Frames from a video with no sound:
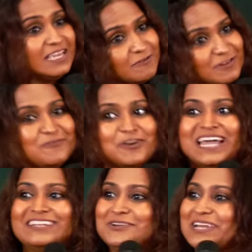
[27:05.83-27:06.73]
Even for
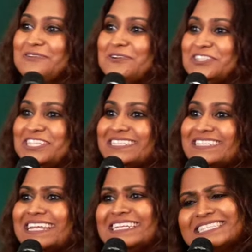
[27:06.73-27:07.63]
that, you can go to
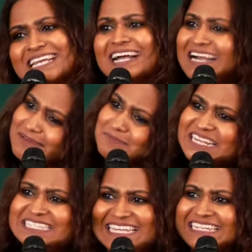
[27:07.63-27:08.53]
Jesus. And he's saying,
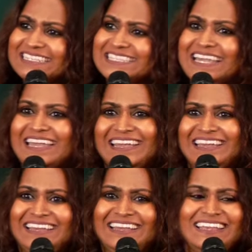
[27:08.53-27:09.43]
My seed is there.
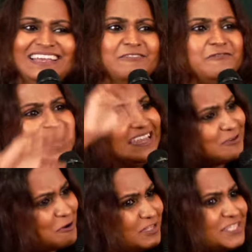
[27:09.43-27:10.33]
Faith
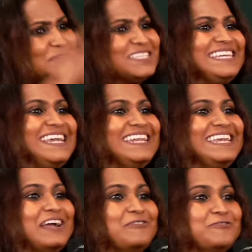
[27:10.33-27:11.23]
also is taken
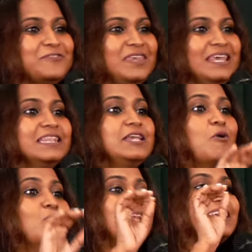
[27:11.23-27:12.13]
care of. The
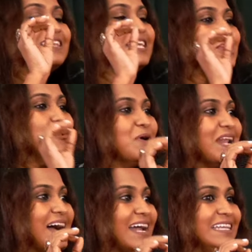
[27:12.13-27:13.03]
only thing you
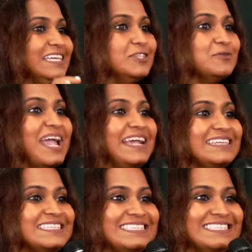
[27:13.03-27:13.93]
and I need to
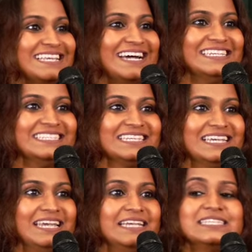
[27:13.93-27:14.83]
exercise
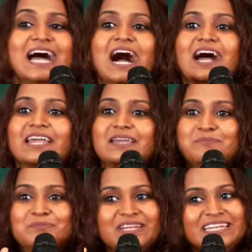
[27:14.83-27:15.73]
is I
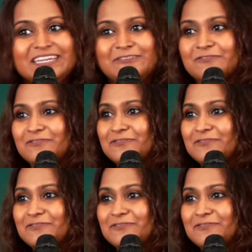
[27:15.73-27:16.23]
believe.